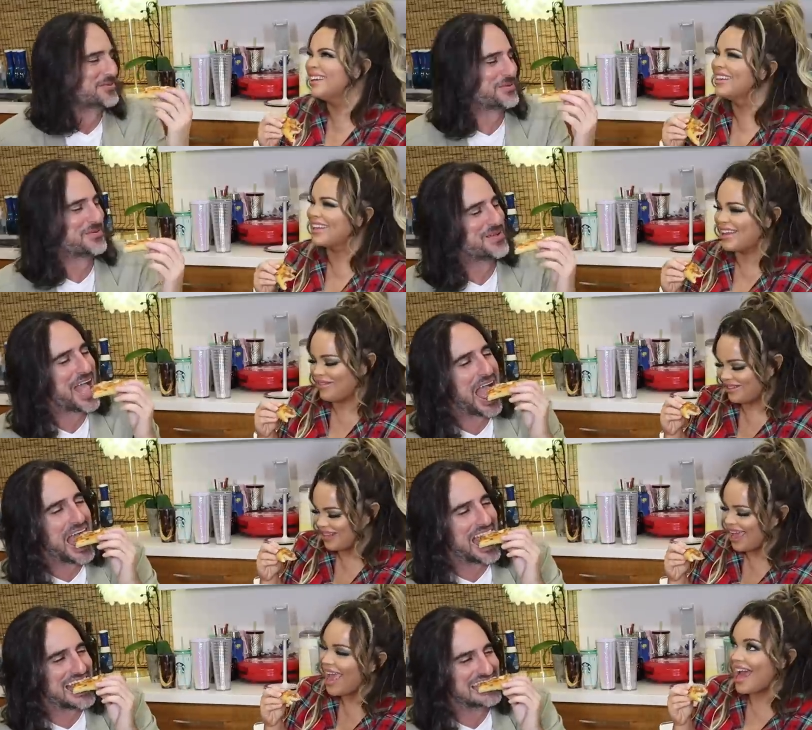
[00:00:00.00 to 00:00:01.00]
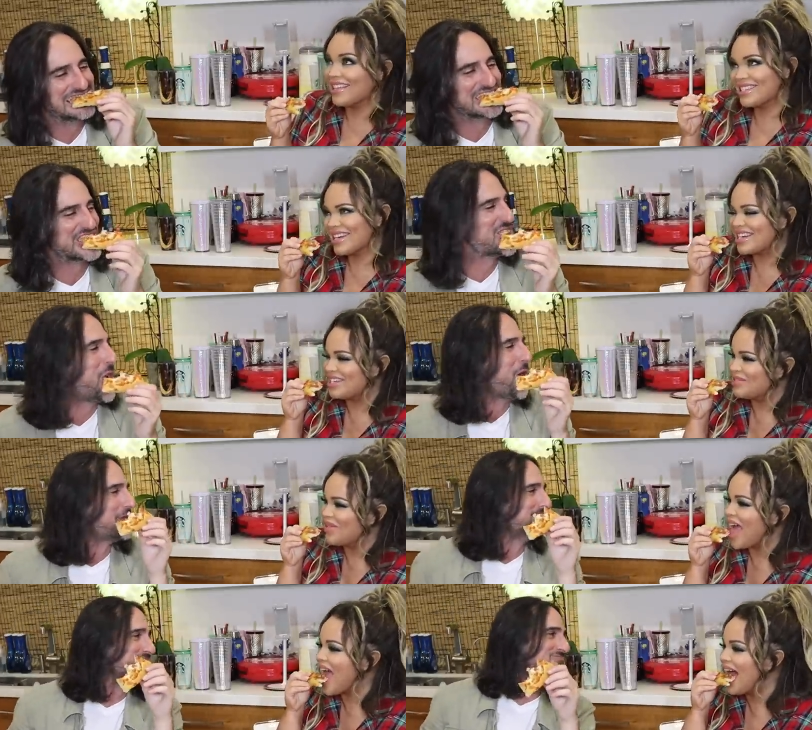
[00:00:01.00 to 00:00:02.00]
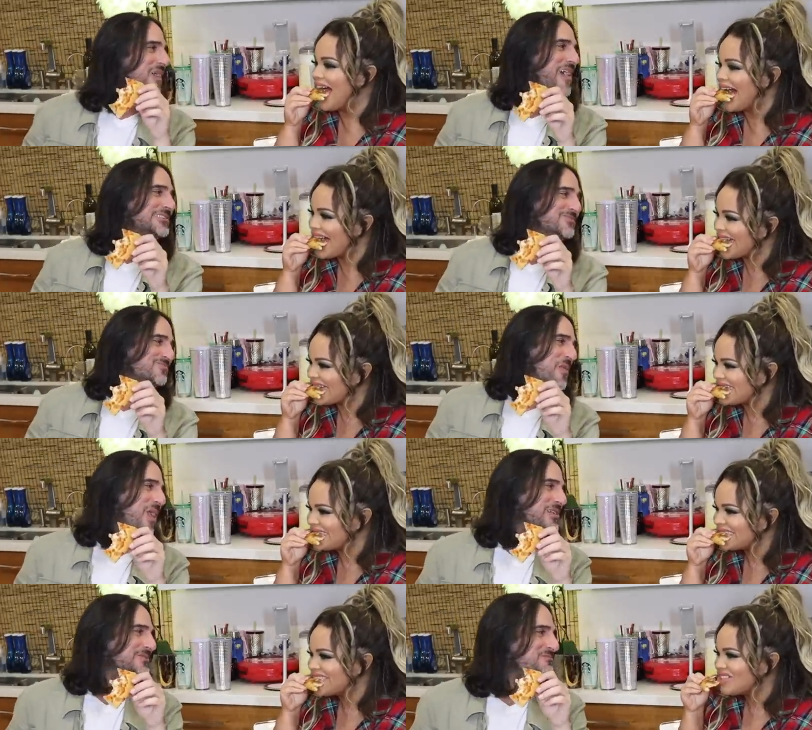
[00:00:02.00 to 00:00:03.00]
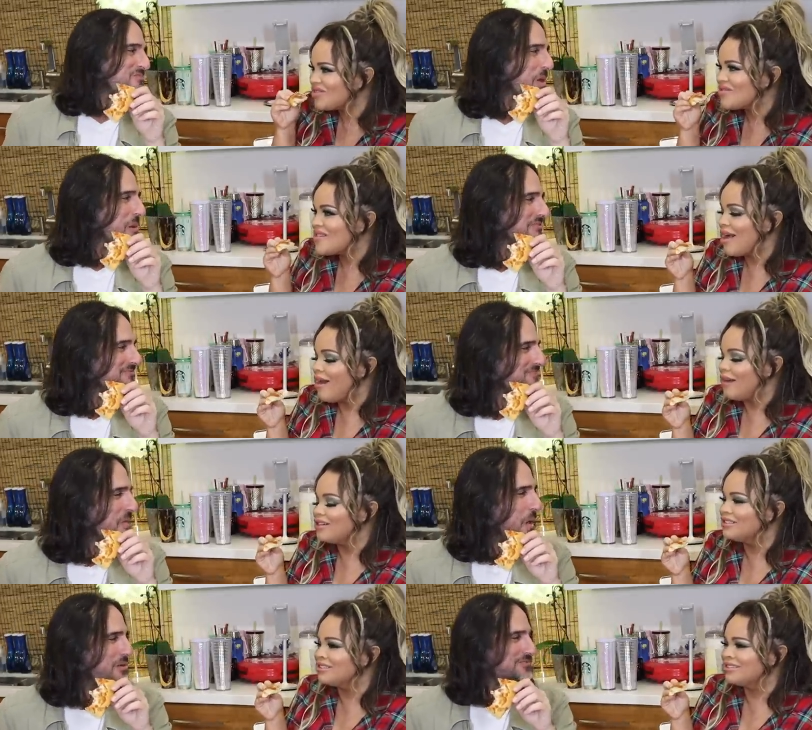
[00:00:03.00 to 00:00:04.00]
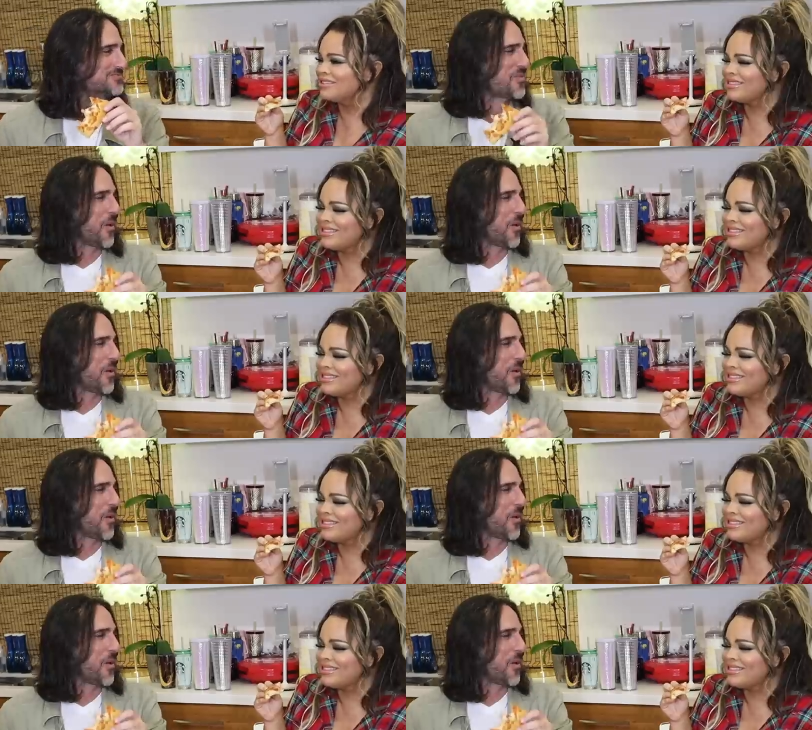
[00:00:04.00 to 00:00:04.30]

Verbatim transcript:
Speaker 1: okay, well, not as random, but.